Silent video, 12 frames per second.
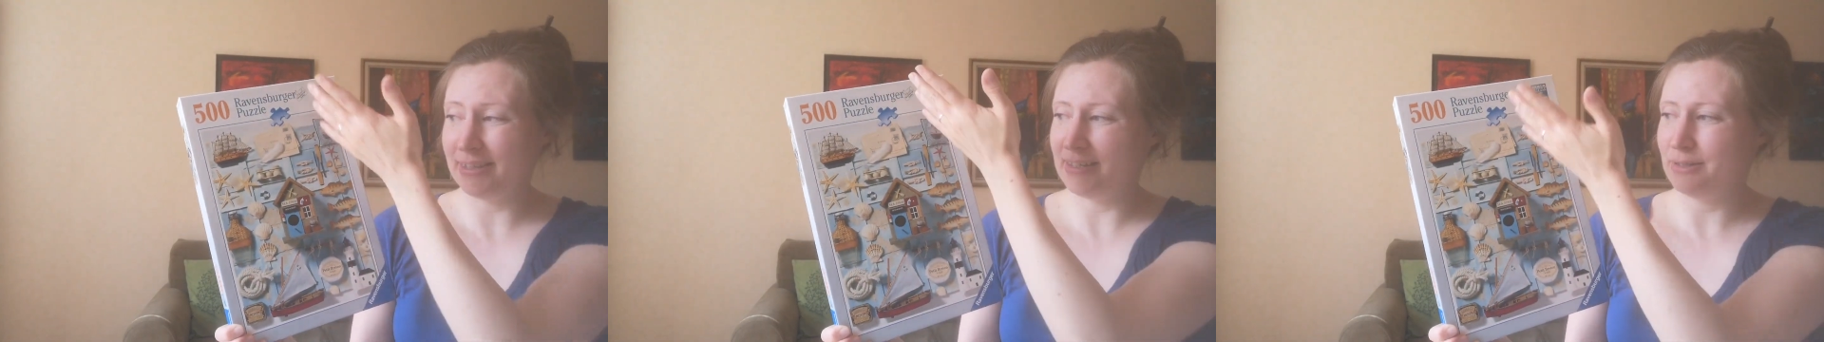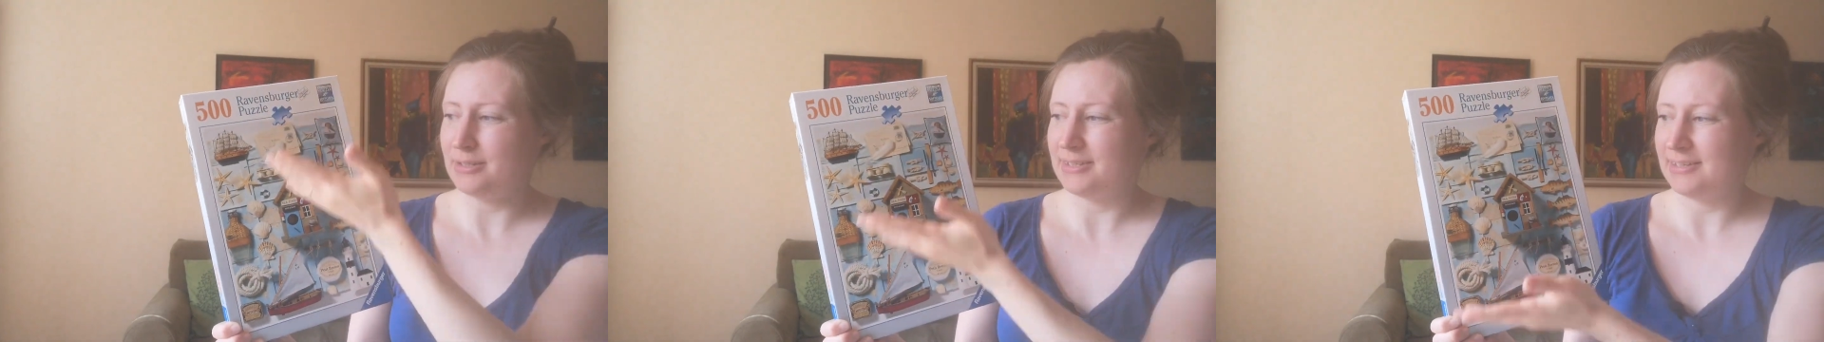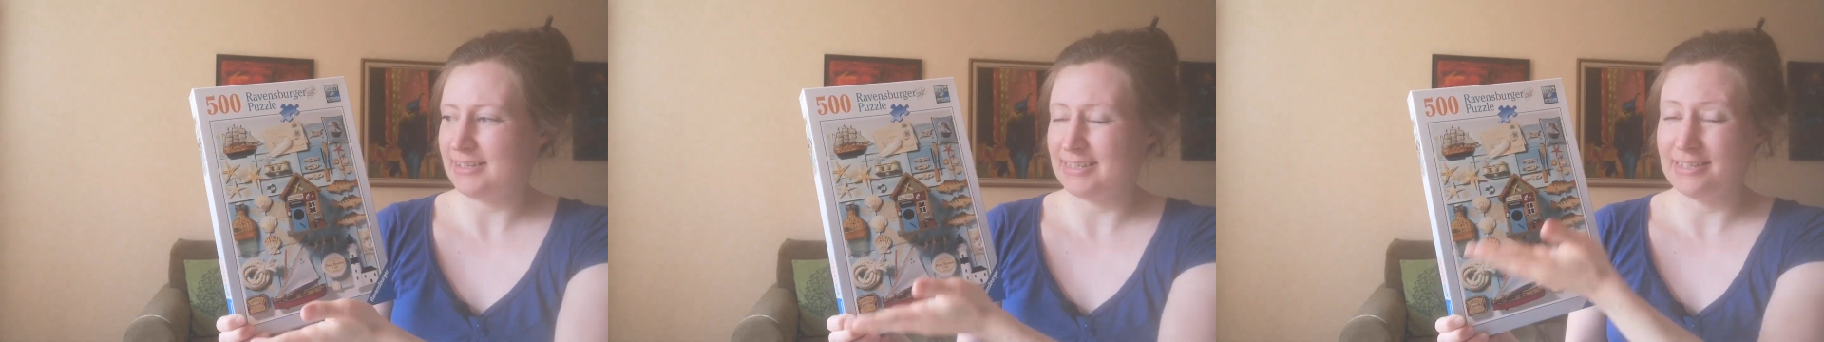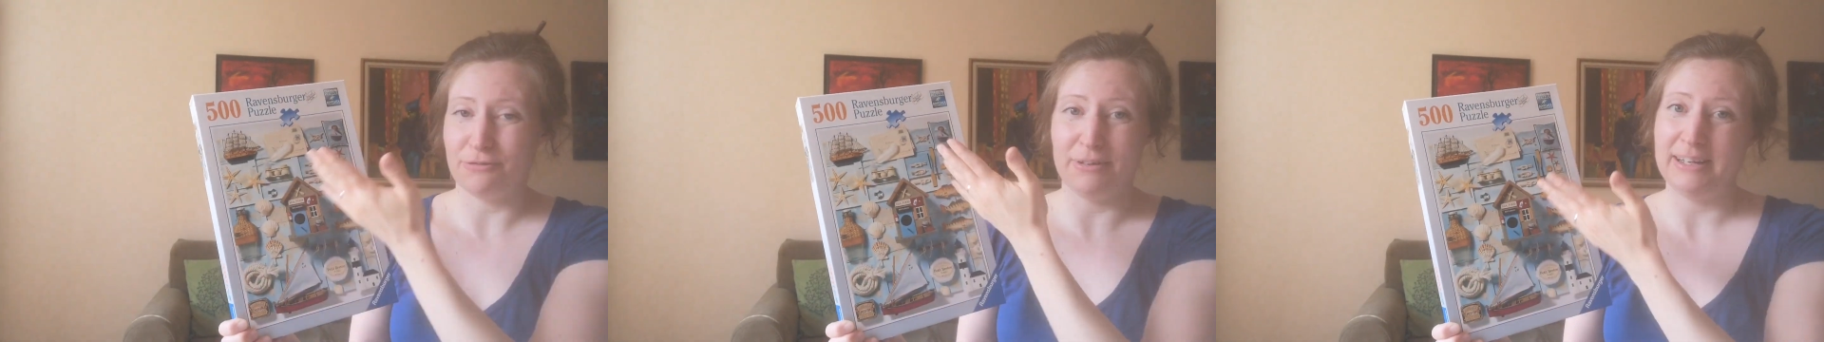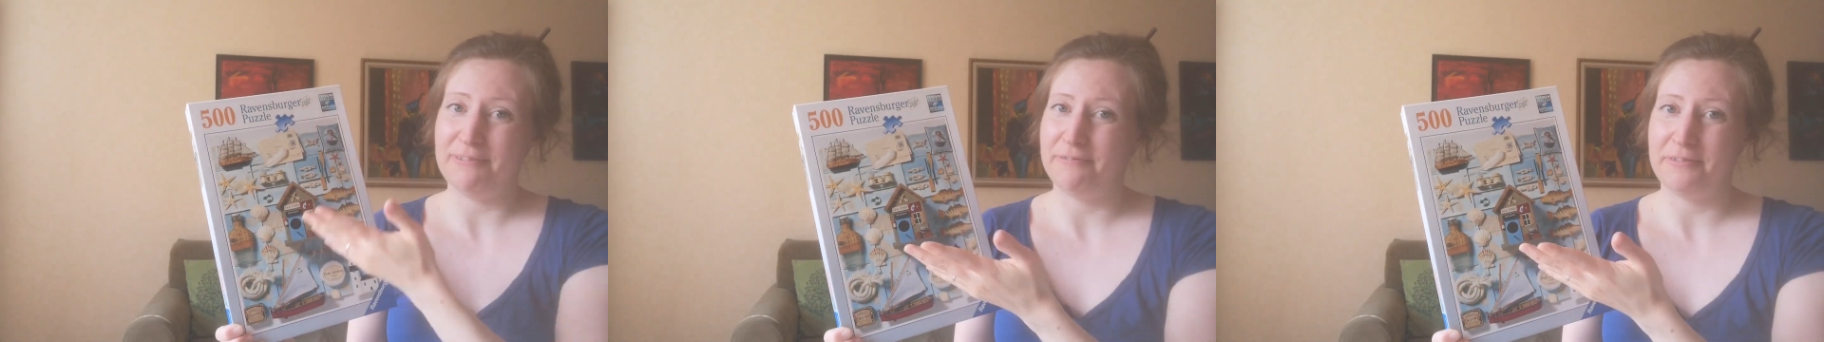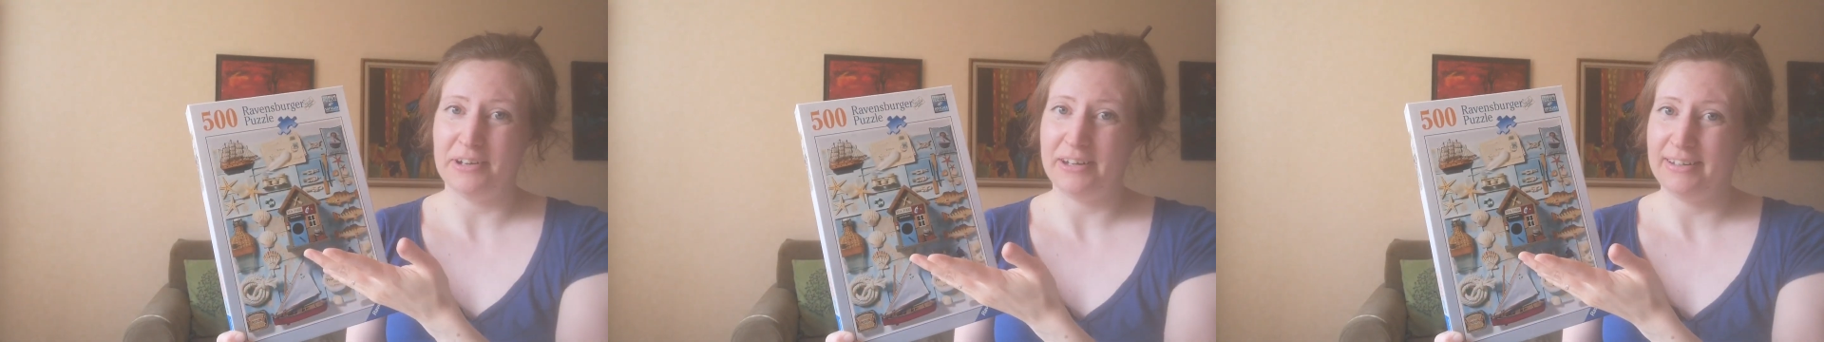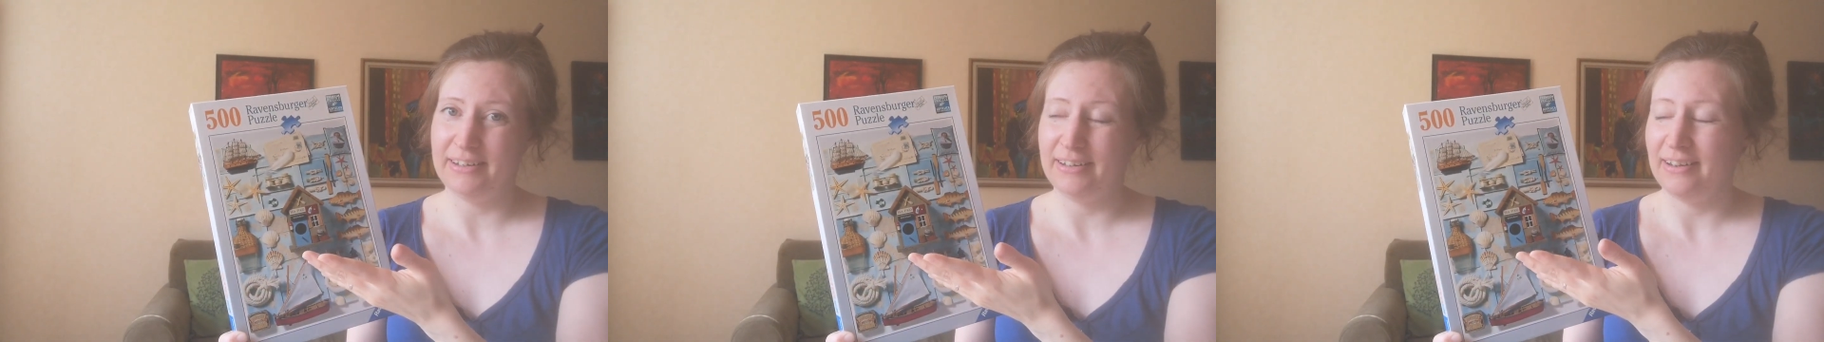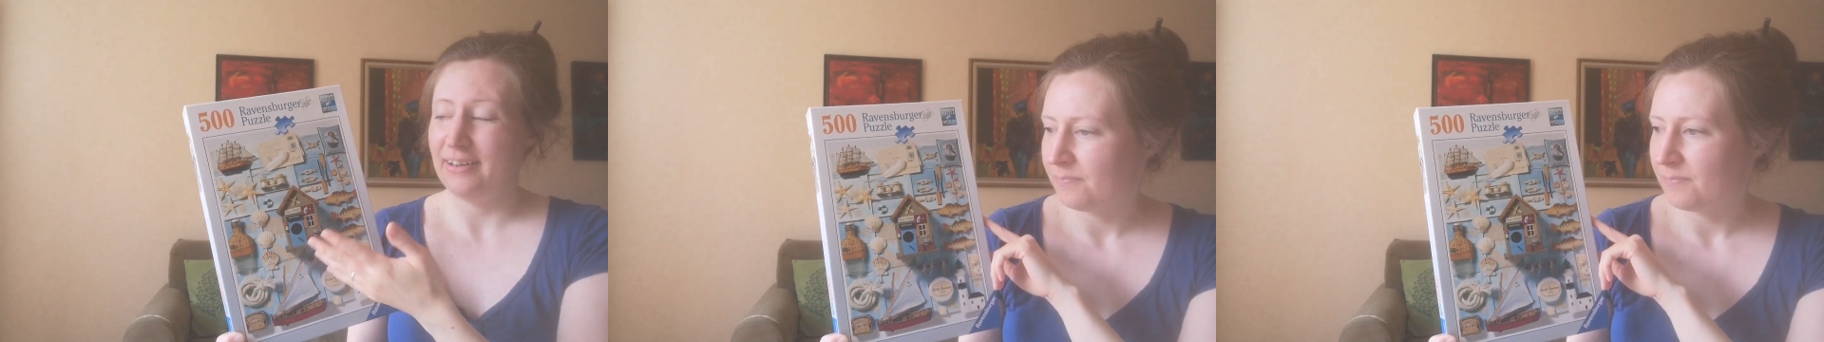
This is really fun.